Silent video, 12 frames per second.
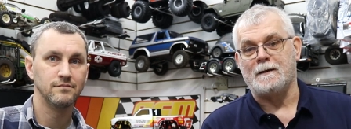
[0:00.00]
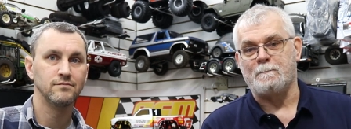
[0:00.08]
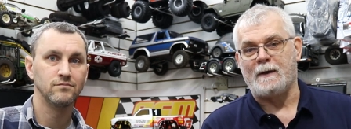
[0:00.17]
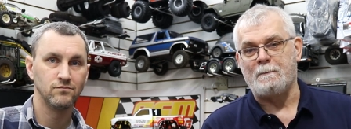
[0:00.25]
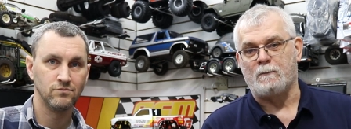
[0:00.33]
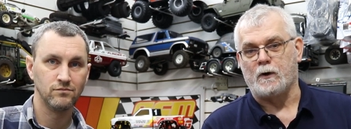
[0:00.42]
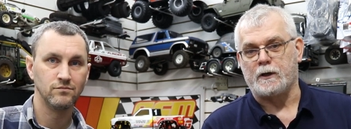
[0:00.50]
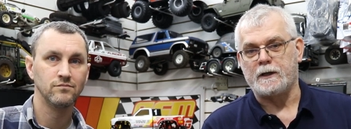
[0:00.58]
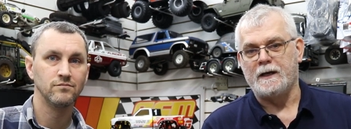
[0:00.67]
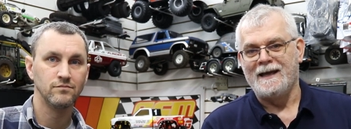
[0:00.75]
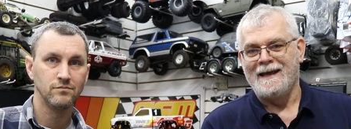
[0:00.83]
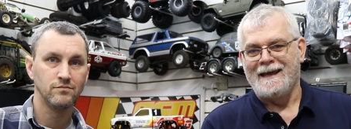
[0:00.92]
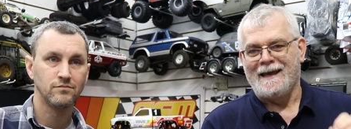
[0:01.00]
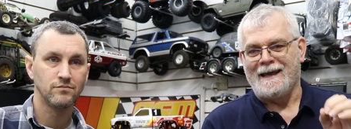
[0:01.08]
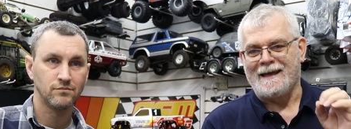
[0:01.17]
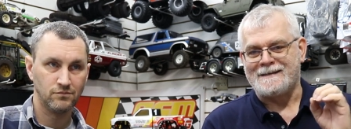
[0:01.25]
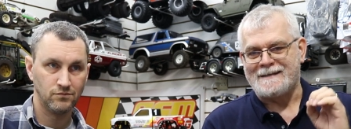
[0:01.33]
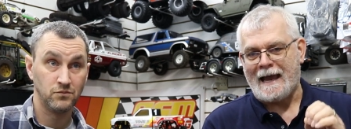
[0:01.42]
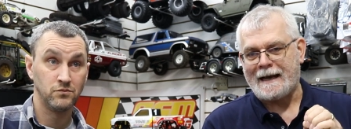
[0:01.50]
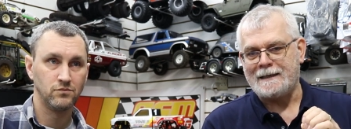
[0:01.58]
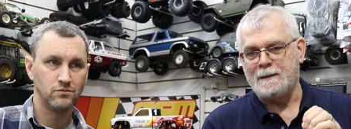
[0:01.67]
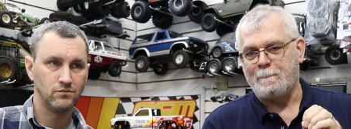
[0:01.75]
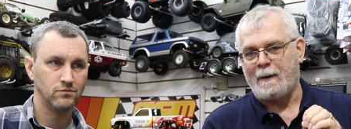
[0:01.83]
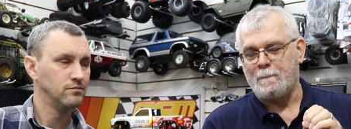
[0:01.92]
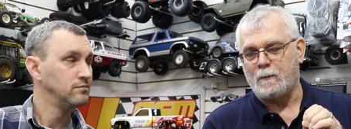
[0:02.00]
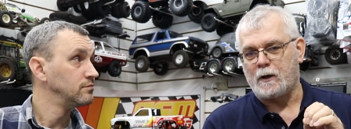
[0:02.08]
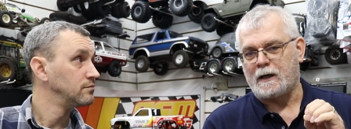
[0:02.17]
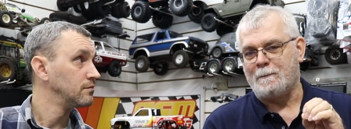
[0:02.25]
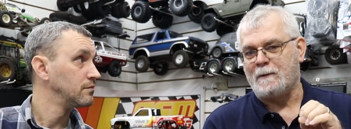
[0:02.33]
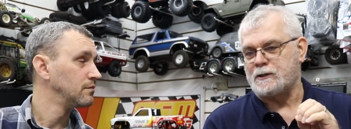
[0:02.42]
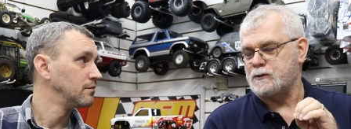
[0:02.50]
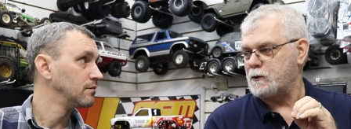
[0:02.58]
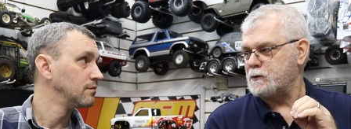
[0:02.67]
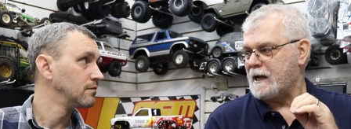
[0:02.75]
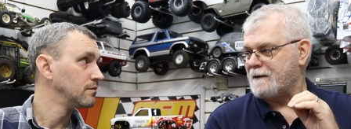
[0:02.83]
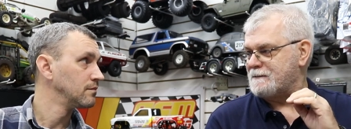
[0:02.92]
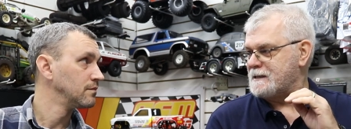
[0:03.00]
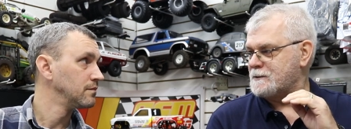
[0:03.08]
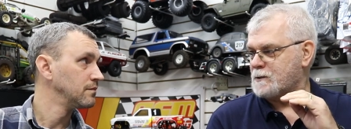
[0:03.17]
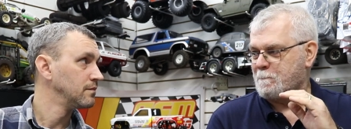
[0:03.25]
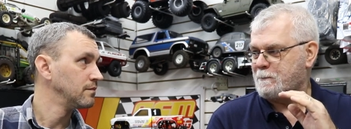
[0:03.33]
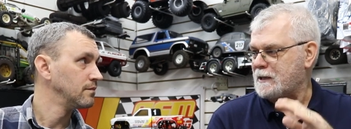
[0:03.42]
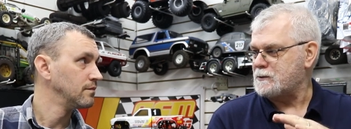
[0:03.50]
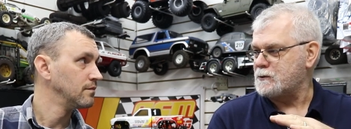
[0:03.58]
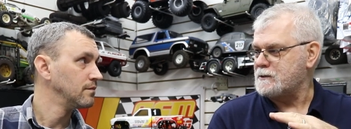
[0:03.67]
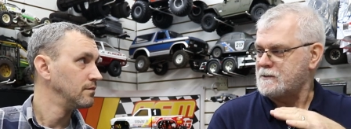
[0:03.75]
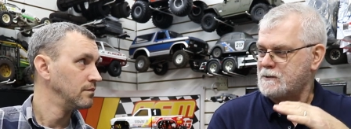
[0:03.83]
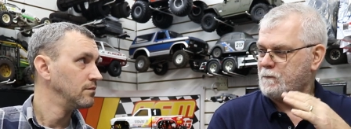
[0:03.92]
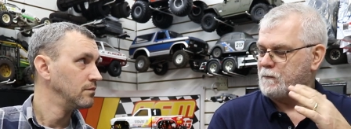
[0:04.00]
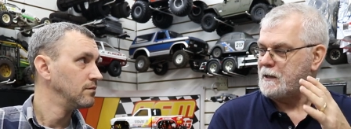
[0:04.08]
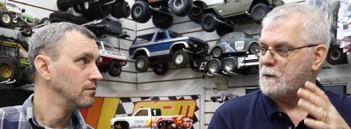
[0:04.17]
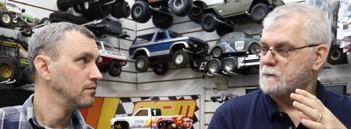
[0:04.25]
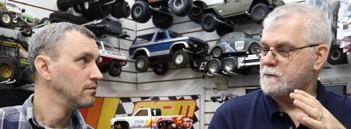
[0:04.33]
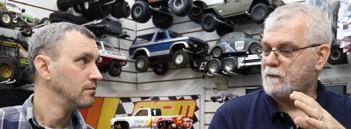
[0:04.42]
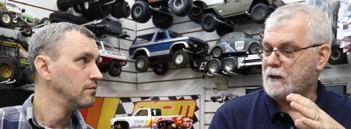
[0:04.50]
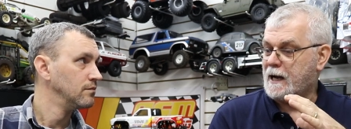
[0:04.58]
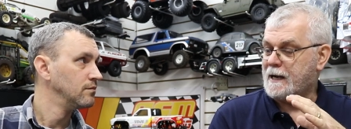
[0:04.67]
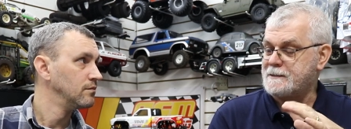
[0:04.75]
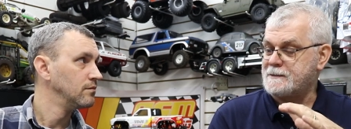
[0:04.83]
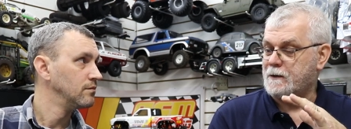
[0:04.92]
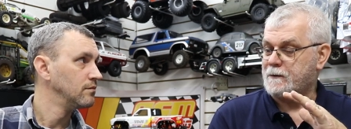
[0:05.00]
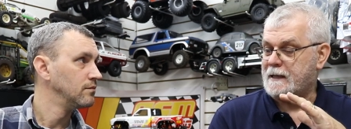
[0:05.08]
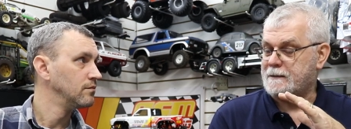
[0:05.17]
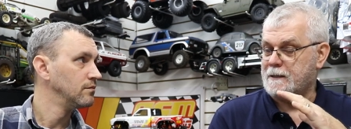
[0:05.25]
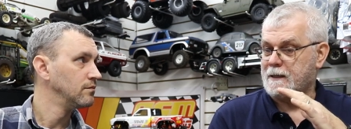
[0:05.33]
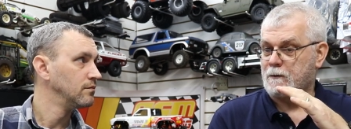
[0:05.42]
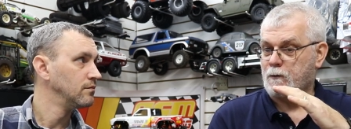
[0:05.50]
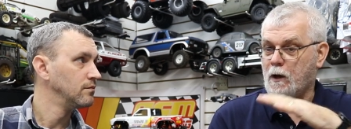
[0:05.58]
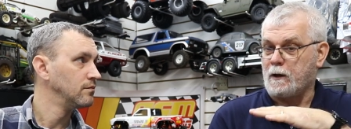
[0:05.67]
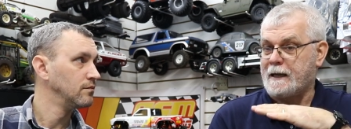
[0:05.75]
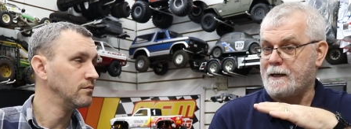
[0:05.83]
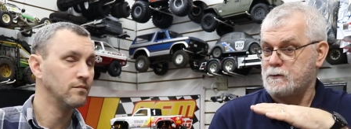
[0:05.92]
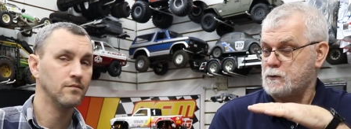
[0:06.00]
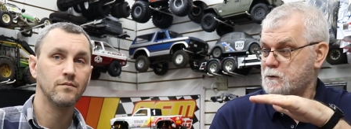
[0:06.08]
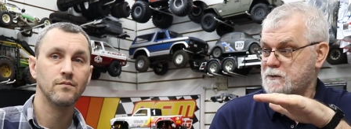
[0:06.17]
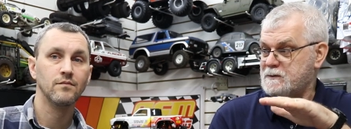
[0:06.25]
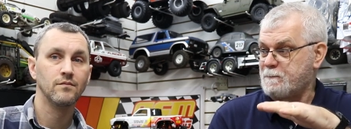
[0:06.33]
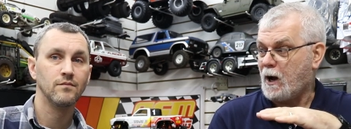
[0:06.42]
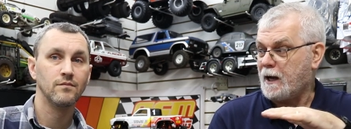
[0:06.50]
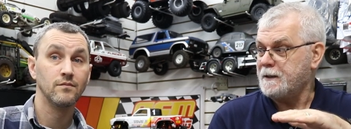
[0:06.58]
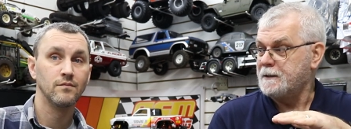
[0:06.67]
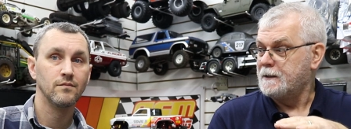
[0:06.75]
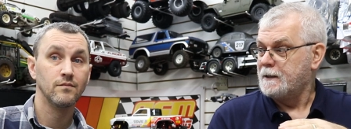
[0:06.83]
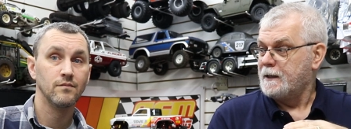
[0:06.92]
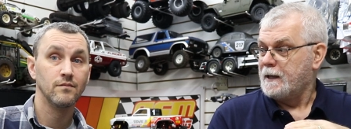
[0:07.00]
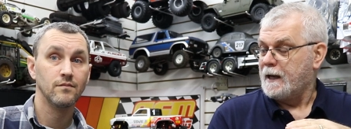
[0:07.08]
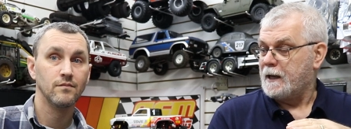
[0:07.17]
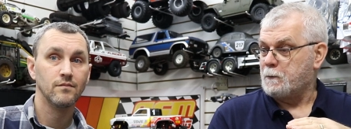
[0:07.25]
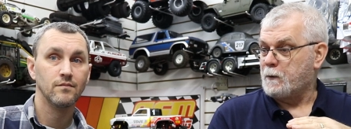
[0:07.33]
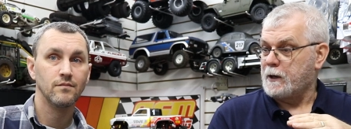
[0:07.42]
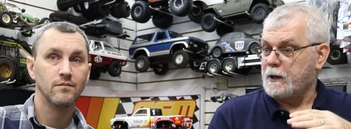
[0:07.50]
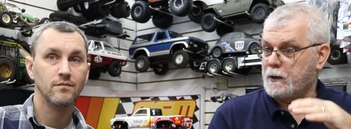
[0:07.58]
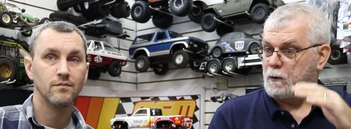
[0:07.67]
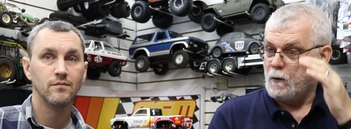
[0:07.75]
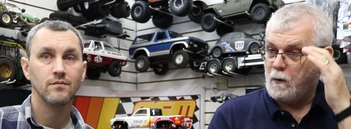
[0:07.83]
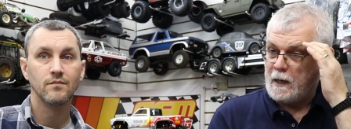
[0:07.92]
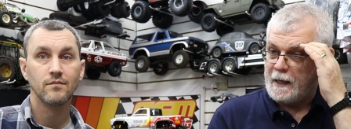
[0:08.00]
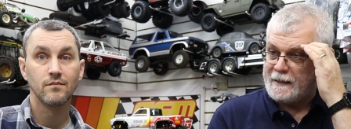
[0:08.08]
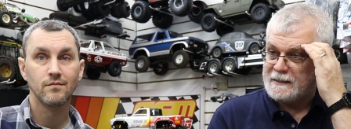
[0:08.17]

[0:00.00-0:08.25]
Speaker 1: in Pembroke. Exactly in Pembroke, I'm not sure. I've seen some pictures and some videos of the guys there that they crawl at a certain spot and we're going to go uh,